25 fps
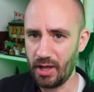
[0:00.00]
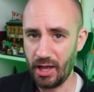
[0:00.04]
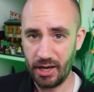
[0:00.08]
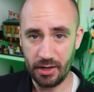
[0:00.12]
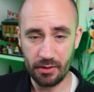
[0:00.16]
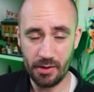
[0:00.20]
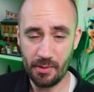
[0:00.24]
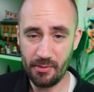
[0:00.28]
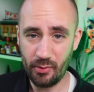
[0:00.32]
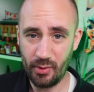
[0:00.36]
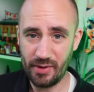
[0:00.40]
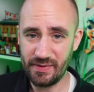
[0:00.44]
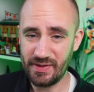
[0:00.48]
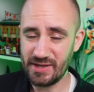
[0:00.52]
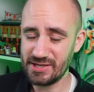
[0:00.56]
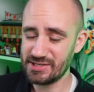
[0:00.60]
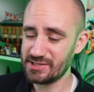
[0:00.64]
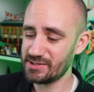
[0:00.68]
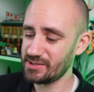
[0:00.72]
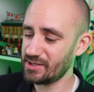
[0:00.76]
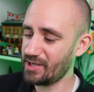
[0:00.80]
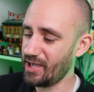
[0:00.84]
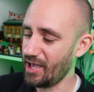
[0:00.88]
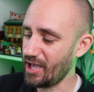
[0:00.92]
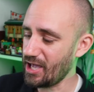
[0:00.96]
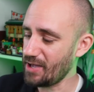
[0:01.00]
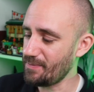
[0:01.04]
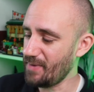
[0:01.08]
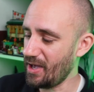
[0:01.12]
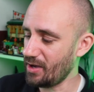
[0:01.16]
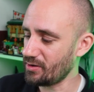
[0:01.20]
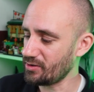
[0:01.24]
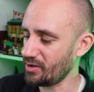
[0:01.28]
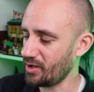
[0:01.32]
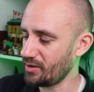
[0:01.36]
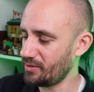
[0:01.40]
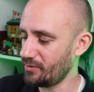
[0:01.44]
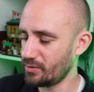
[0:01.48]
And I remember when this came
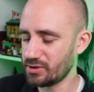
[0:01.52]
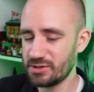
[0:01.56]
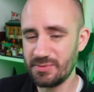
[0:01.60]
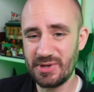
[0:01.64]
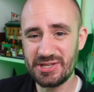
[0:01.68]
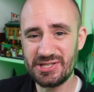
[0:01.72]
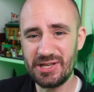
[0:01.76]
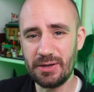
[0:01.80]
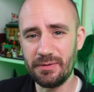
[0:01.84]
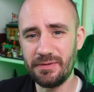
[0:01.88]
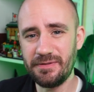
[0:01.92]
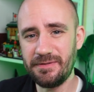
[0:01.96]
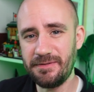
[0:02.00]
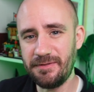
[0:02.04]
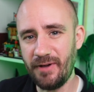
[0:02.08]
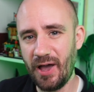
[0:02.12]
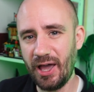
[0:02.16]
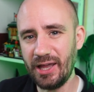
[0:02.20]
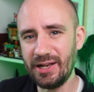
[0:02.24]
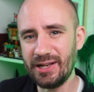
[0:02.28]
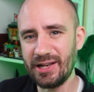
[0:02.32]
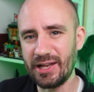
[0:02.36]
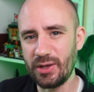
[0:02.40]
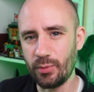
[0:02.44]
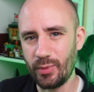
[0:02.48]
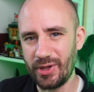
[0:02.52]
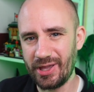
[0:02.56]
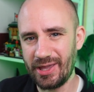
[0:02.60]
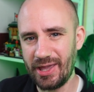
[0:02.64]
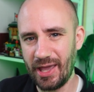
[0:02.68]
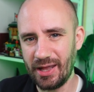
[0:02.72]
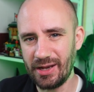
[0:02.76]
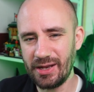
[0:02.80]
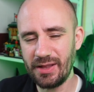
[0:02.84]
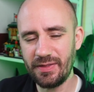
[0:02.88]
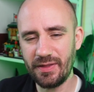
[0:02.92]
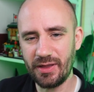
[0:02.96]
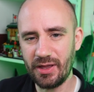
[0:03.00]
out, I thought to myself, finally, we're
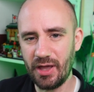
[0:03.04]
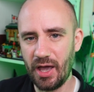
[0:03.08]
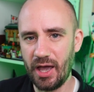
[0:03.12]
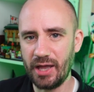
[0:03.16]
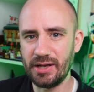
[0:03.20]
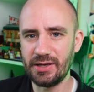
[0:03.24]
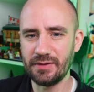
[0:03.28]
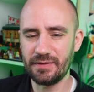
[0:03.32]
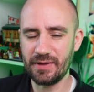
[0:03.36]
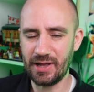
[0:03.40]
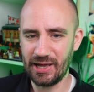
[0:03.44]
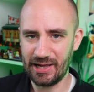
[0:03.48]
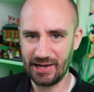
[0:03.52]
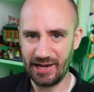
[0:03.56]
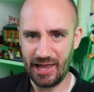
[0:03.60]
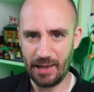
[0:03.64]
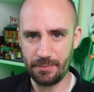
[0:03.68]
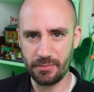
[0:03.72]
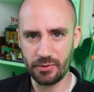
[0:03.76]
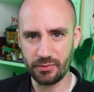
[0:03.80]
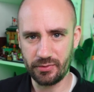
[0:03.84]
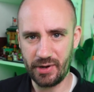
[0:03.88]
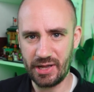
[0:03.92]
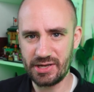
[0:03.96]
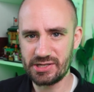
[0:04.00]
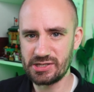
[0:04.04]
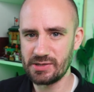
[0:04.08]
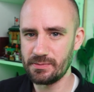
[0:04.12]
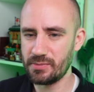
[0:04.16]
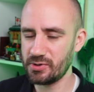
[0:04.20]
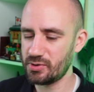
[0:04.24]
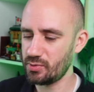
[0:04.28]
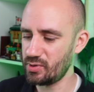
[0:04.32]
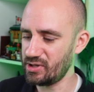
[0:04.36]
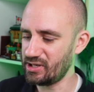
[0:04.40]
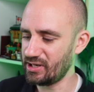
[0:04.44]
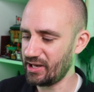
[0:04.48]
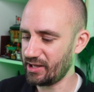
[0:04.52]
getting the kind of collaboration
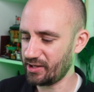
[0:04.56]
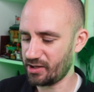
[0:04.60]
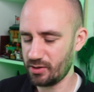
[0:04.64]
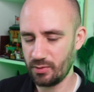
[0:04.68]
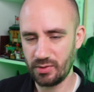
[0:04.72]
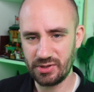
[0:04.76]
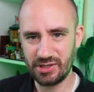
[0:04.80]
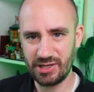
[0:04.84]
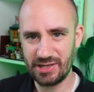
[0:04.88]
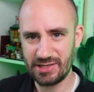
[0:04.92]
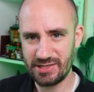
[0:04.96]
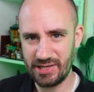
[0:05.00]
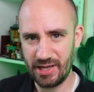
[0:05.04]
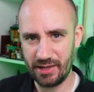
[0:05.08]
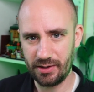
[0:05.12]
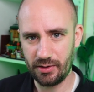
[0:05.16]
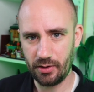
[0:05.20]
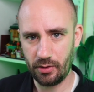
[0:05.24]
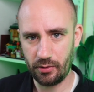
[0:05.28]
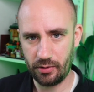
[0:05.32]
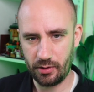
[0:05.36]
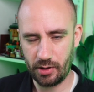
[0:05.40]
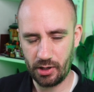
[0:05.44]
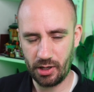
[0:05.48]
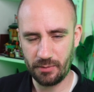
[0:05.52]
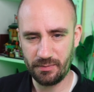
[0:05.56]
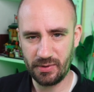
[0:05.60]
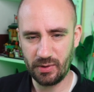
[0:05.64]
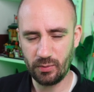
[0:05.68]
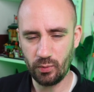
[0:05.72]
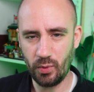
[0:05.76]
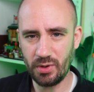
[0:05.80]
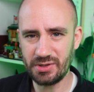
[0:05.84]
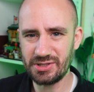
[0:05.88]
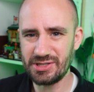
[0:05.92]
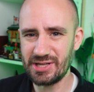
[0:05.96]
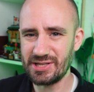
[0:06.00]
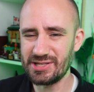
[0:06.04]
between LEGO and Nintendo that I've been
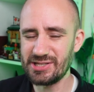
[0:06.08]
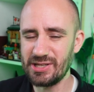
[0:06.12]
wanting.